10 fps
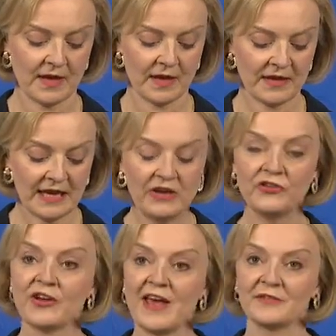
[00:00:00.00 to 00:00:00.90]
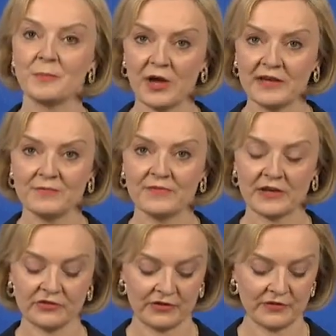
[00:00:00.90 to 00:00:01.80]
and he shares my
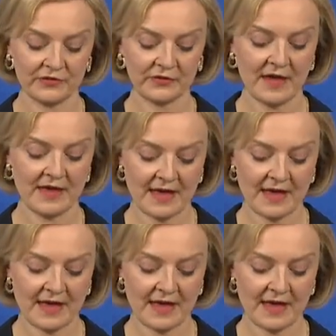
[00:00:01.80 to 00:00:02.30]
convictions